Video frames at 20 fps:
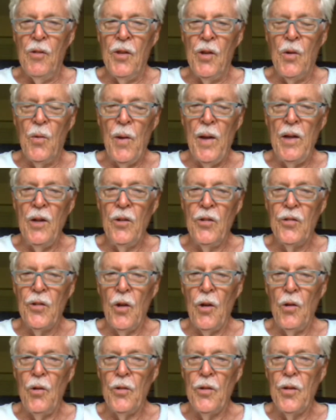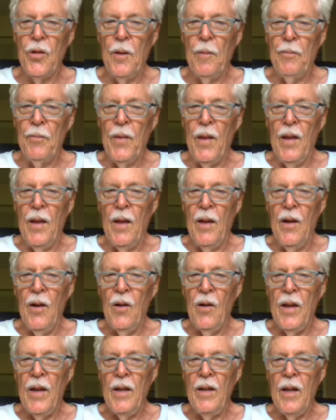with a grain of salt.
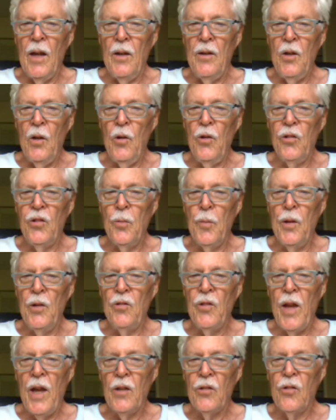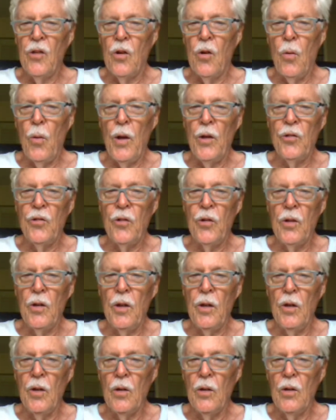Okay, now I noticed somebody's asked a question
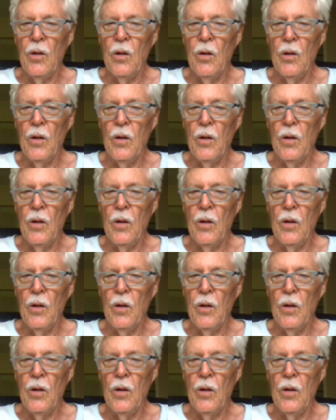here.